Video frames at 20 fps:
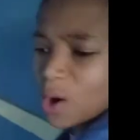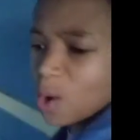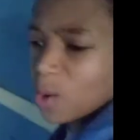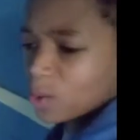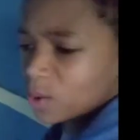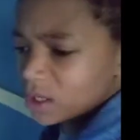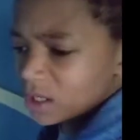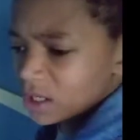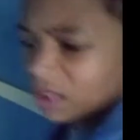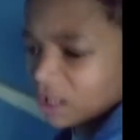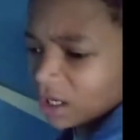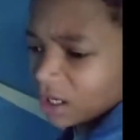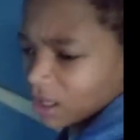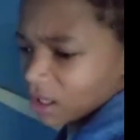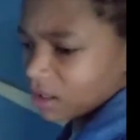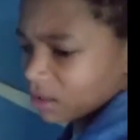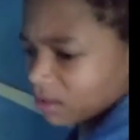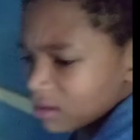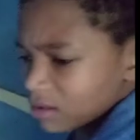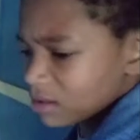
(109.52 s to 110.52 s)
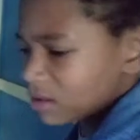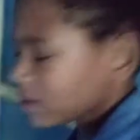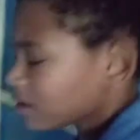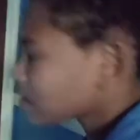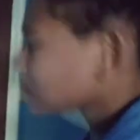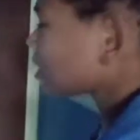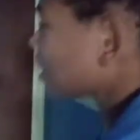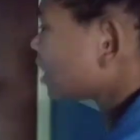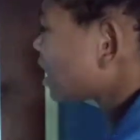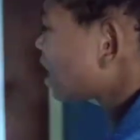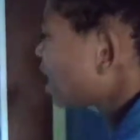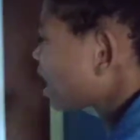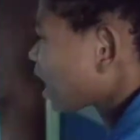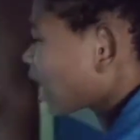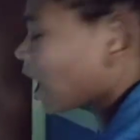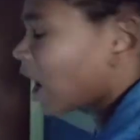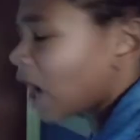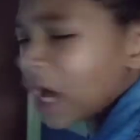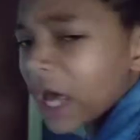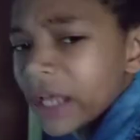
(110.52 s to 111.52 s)
here. Get out.
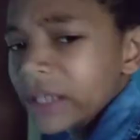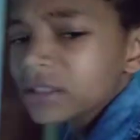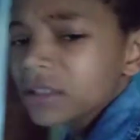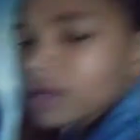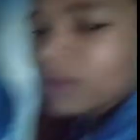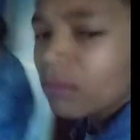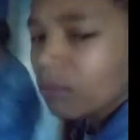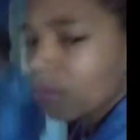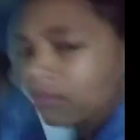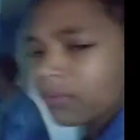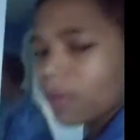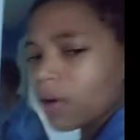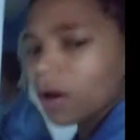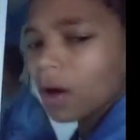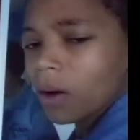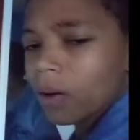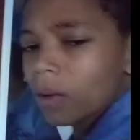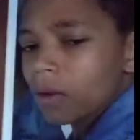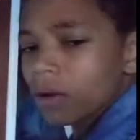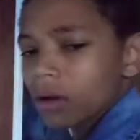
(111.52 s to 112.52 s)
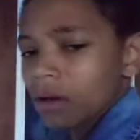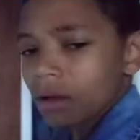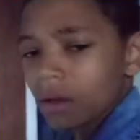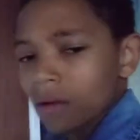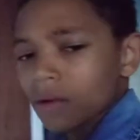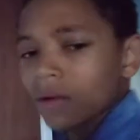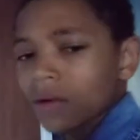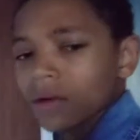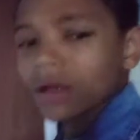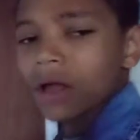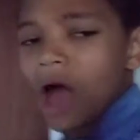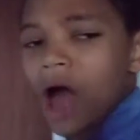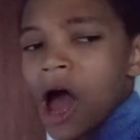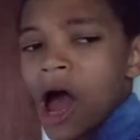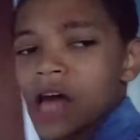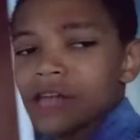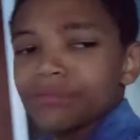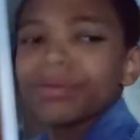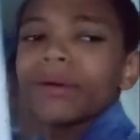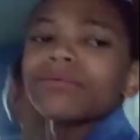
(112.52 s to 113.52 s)
Get out. Get out. Go.
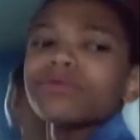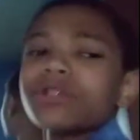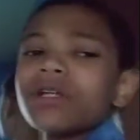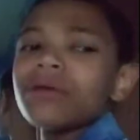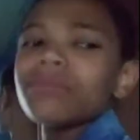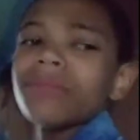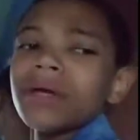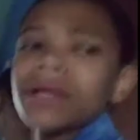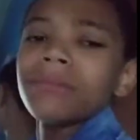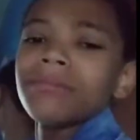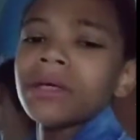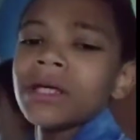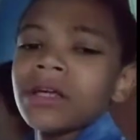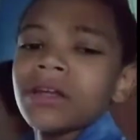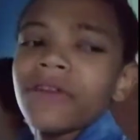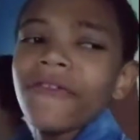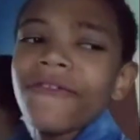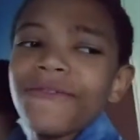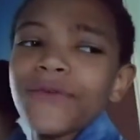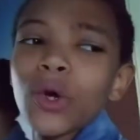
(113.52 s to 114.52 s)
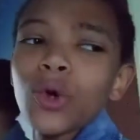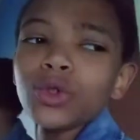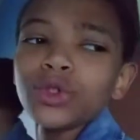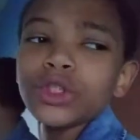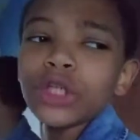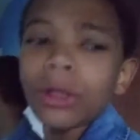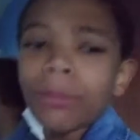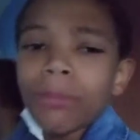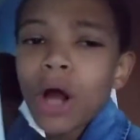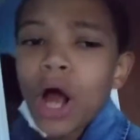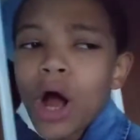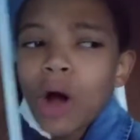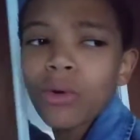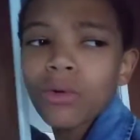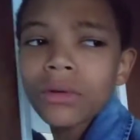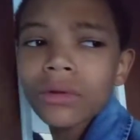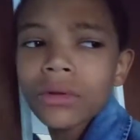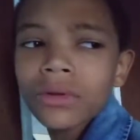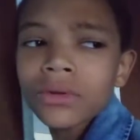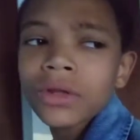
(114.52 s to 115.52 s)
Go. People gonna meet me in the future, bro.
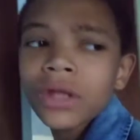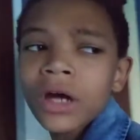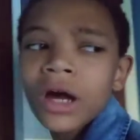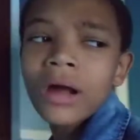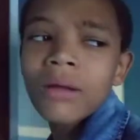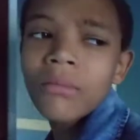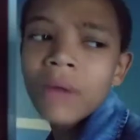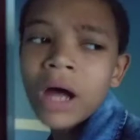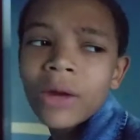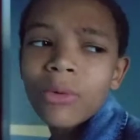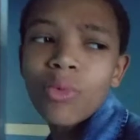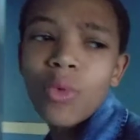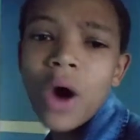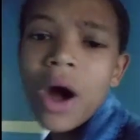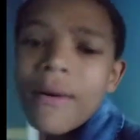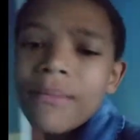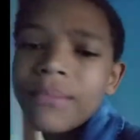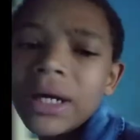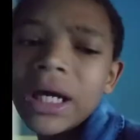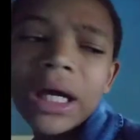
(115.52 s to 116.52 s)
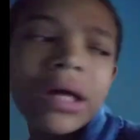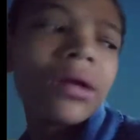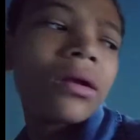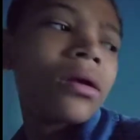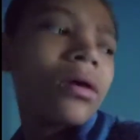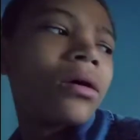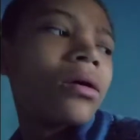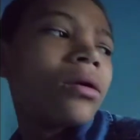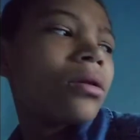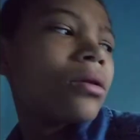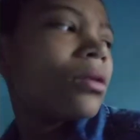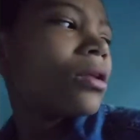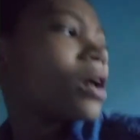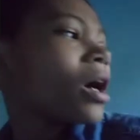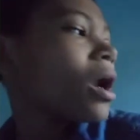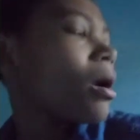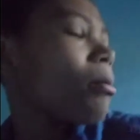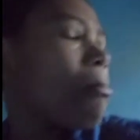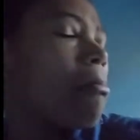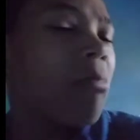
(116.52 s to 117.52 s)
No, they ain't. No, they ain't. Get out. If
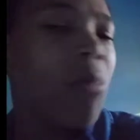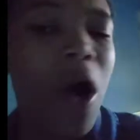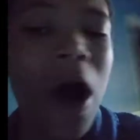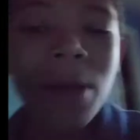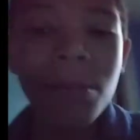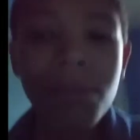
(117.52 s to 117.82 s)
you don't get